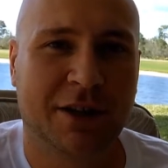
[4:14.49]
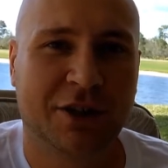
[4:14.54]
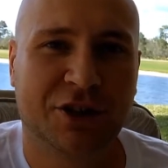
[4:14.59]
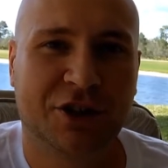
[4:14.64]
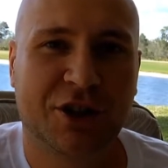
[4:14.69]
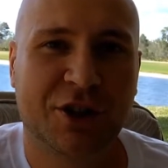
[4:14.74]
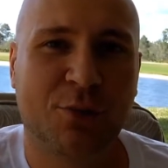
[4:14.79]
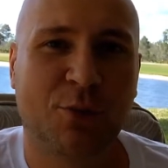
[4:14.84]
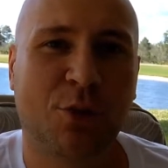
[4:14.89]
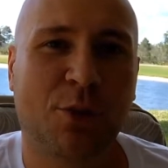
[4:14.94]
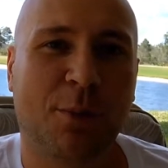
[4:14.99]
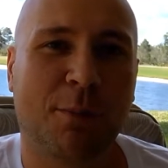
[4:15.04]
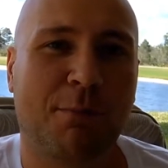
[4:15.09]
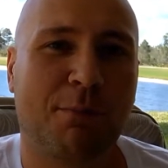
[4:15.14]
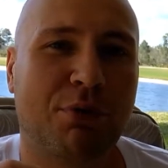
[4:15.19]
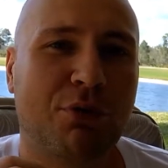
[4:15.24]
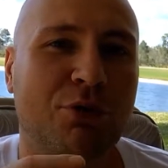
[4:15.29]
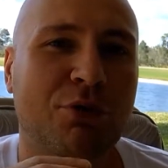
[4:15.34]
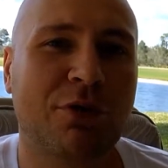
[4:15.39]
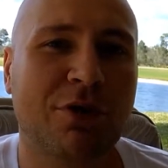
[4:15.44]
She will
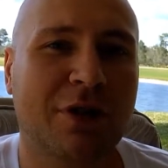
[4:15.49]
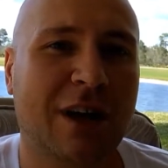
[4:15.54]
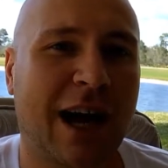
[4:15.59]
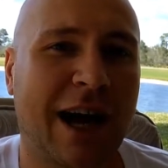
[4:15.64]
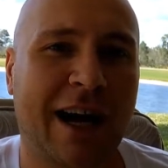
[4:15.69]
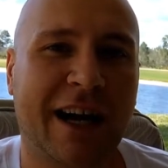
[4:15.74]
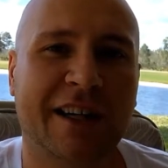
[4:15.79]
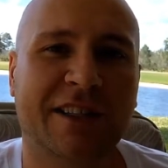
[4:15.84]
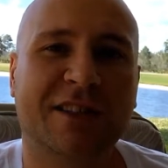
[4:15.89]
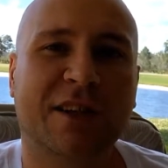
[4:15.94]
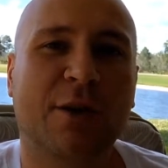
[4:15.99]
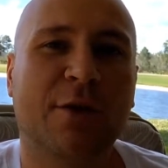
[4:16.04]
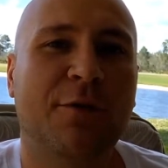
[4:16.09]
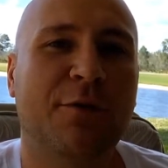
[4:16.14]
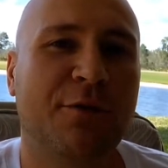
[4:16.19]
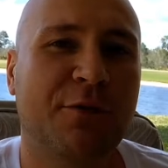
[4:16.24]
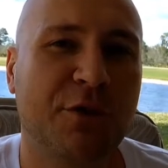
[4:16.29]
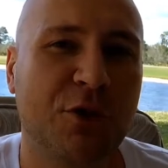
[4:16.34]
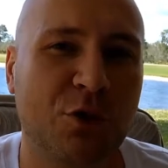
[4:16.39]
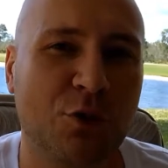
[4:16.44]
brutalize a
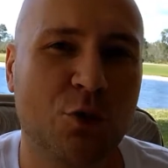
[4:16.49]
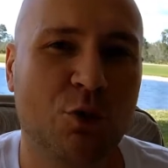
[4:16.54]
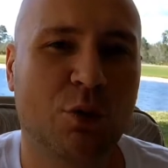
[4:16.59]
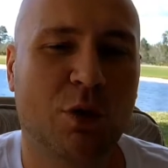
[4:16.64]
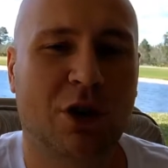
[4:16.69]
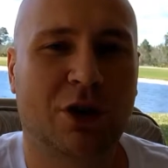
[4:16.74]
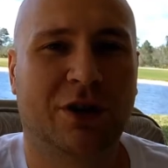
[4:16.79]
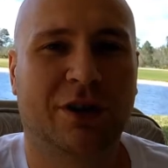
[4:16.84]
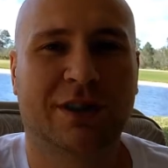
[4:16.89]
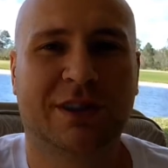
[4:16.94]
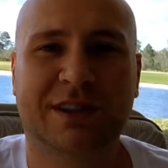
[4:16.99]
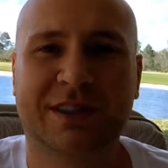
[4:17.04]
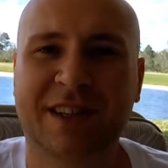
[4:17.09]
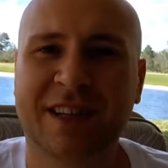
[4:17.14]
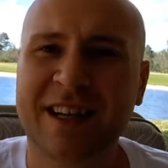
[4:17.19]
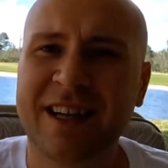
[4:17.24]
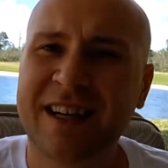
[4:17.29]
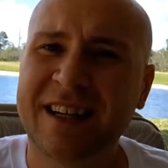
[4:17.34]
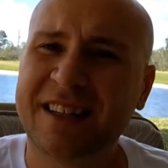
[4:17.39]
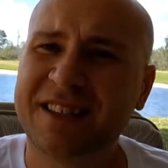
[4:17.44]
few words.
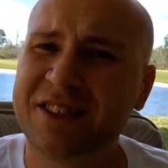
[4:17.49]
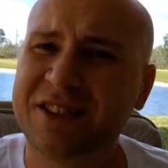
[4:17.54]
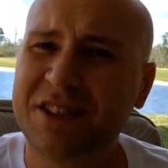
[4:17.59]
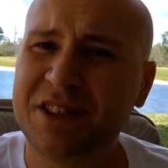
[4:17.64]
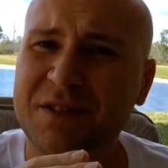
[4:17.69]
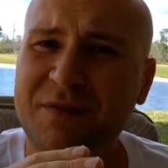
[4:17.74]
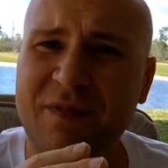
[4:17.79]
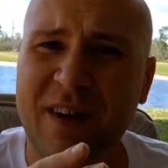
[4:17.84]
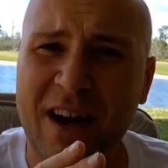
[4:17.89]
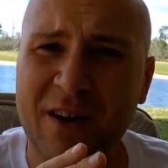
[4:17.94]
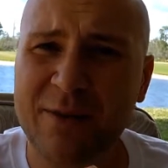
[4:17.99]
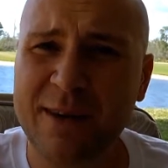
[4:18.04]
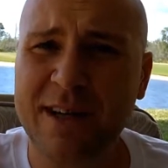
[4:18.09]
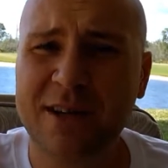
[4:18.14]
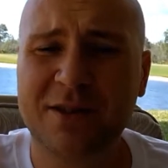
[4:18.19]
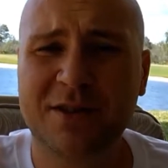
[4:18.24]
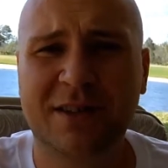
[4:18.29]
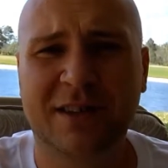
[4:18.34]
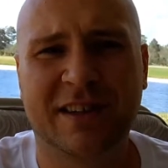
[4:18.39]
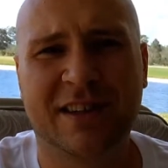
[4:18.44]
She's
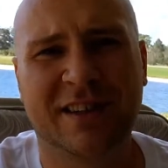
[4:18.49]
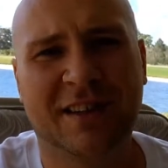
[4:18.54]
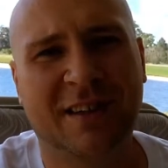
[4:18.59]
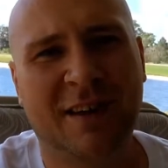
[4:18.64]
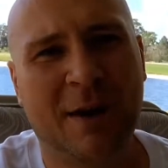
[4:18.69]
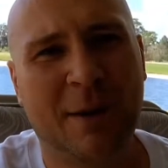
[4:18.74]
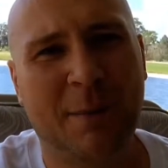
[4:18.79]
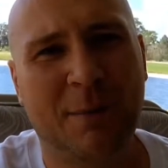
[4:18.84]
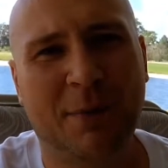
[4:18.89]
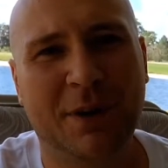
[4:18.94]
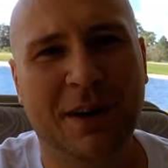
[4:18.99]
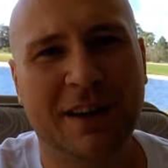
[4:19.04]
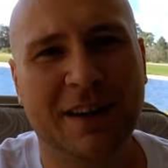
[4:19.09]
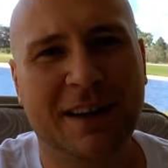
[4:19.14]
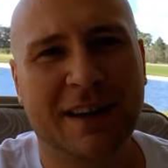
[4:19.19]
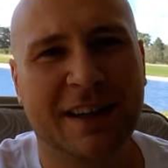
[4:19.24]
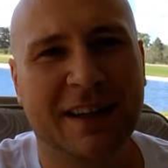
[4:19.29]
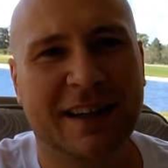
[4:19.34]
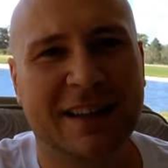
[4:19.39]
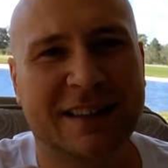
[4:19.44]
very good,
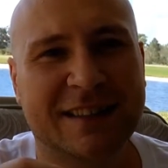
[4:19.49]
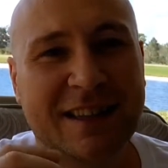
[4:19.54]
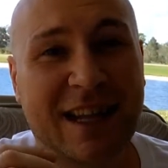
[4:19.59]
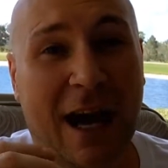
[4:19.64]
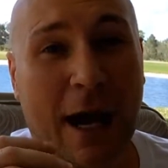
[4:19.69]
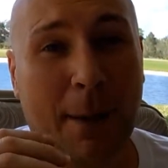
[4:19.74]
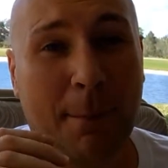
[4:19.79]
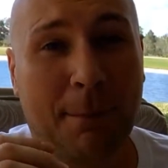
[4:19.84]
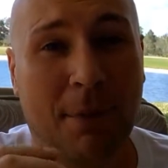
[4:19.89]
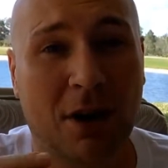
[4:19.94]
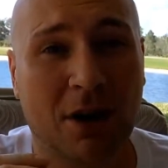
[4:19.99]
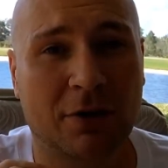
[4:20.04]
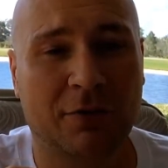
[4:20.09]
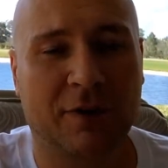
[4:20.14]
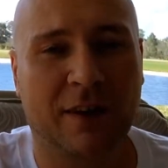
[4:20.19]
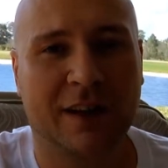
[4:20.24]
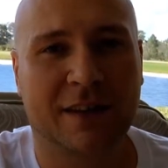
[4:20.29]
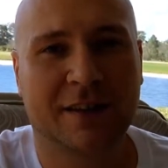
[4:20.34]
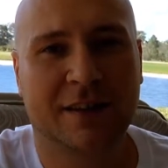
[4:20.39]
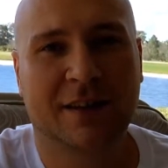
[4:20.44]
but it's not
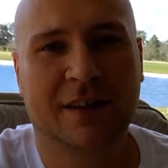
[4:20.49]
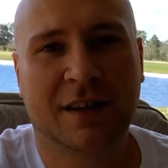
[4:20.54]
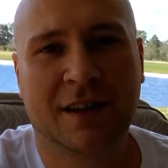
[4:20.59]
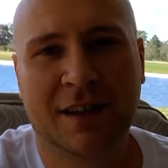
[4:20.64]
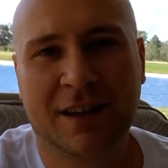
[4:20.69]
perfect.